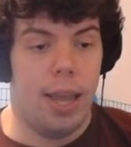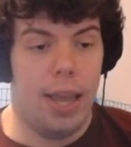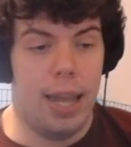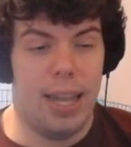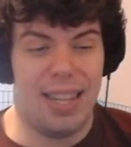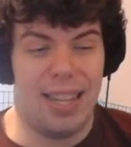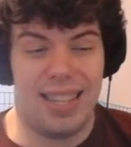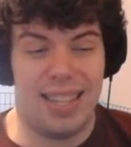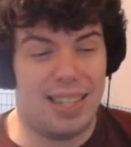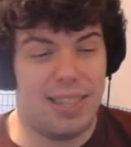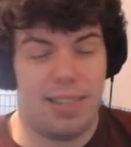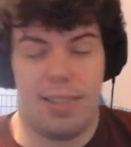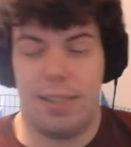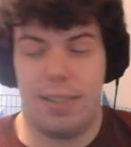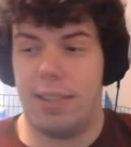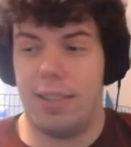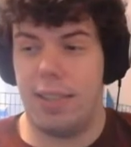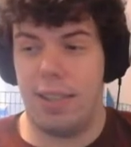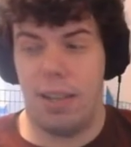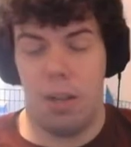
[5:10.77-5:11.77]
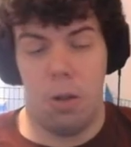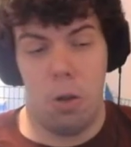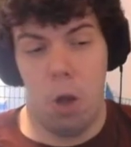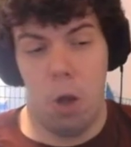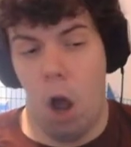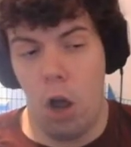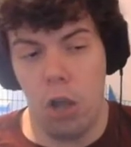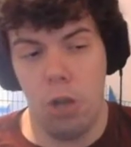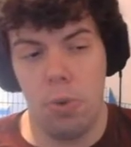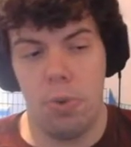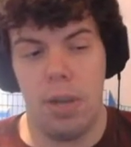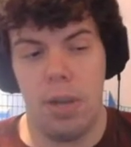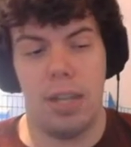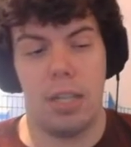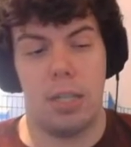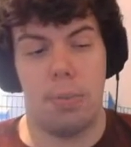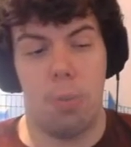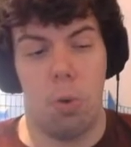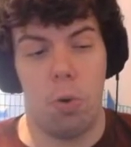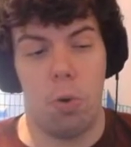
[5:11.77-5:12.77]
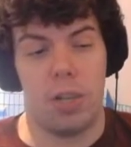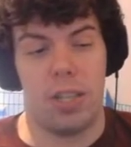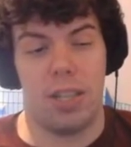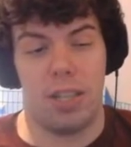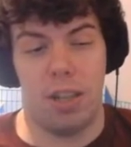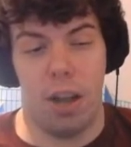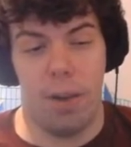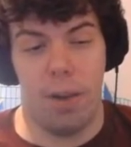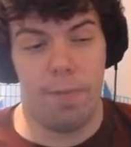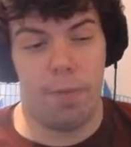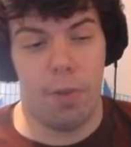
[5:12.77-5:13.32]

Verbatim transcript: It's all you get is more sun